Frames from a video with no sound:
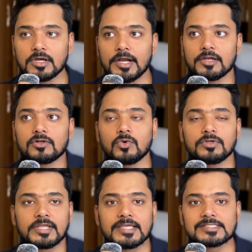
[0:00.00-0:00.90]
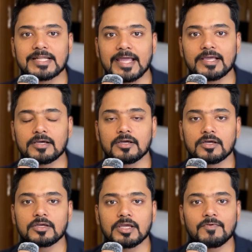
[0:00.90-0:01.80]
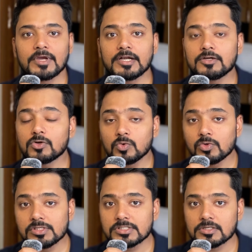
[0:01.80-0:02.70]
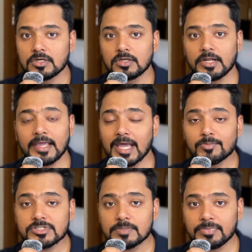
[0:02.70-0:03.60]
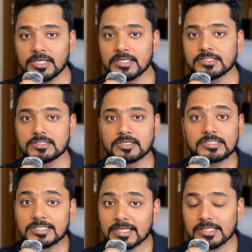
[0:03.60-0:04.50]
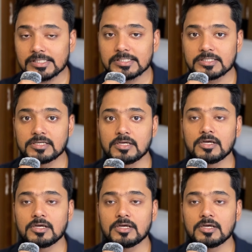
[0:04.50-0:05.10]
it includes things like giving it tools like MCPs, skills,